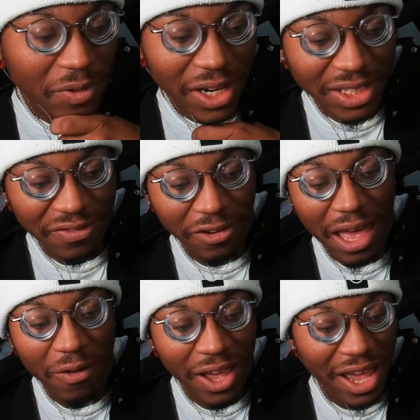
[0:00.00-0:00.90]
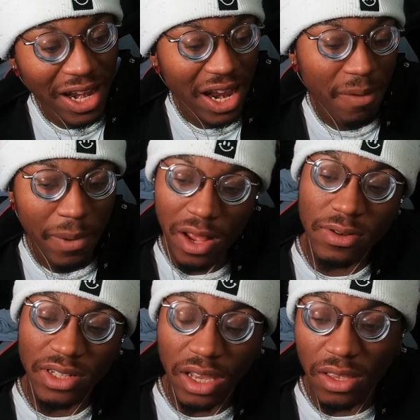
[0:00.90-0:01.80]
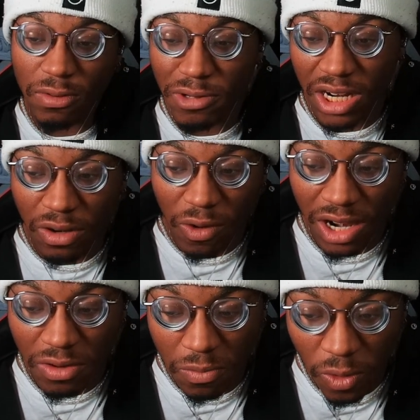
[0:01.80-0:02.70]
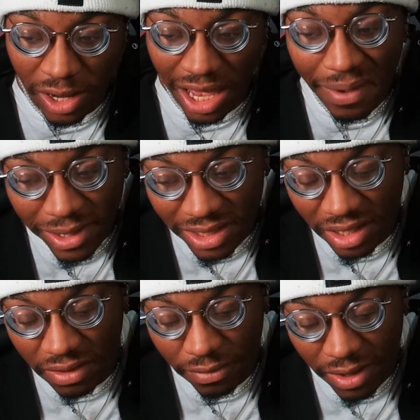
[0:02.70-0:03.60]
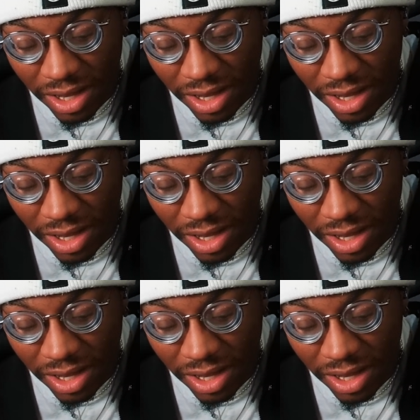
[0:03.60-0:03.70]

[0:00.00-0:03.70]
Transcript: content for that way. And then I have my other second YouTube channel where I do more gaming stuff,